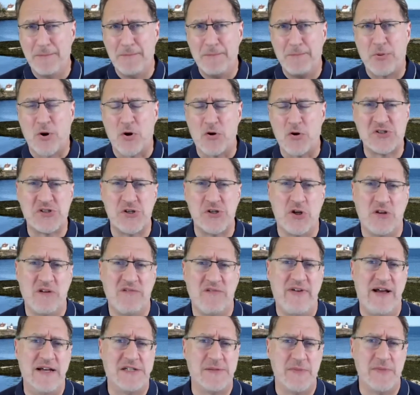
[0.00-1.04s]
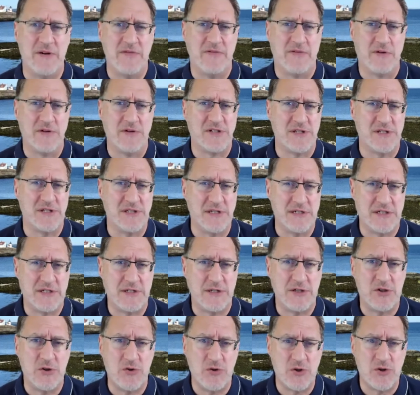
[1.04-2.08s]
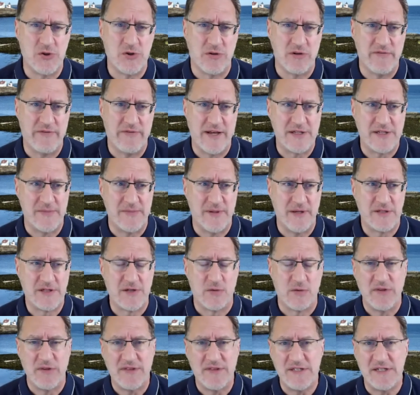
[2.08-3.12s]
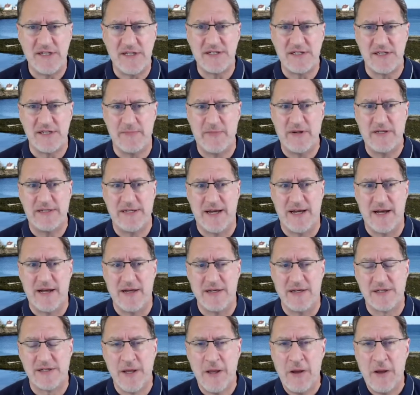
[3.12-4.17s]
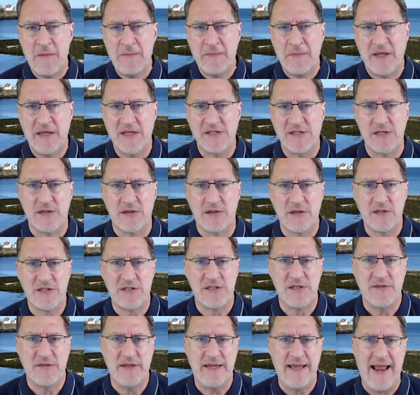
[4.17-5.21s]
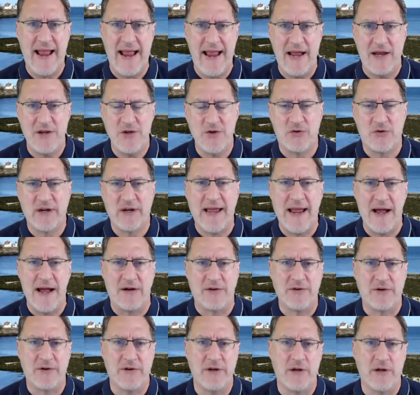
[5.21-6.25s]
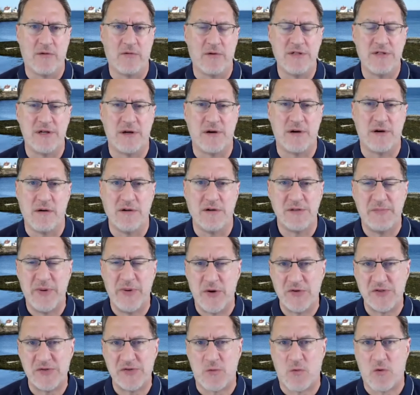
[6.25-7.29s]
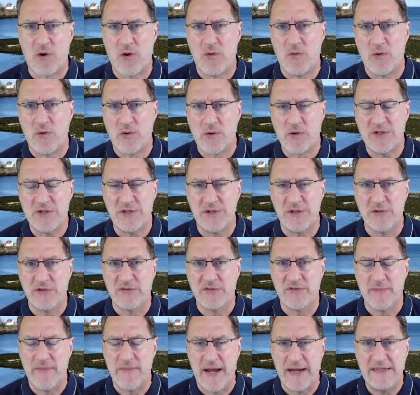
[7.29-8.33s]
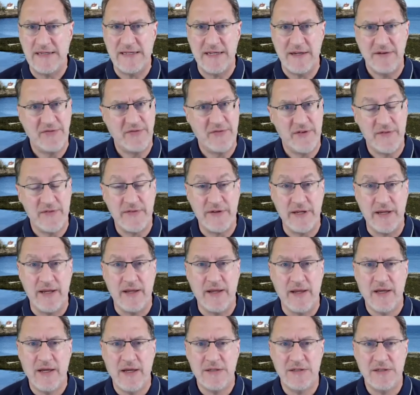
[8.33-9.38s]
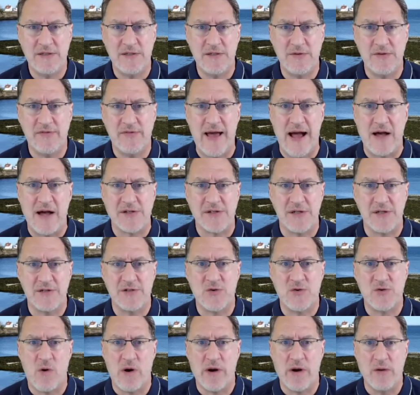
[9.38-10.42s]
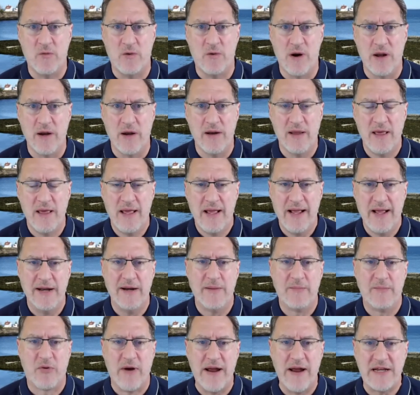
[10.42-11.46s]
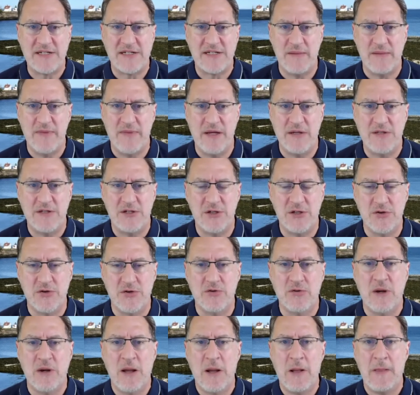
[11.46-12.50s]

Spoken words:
personal investment versus institutional investment. So what this exhibit does is it looks at the annual calendar year returns post-World War II from 1950 to 2021, and it breaks them into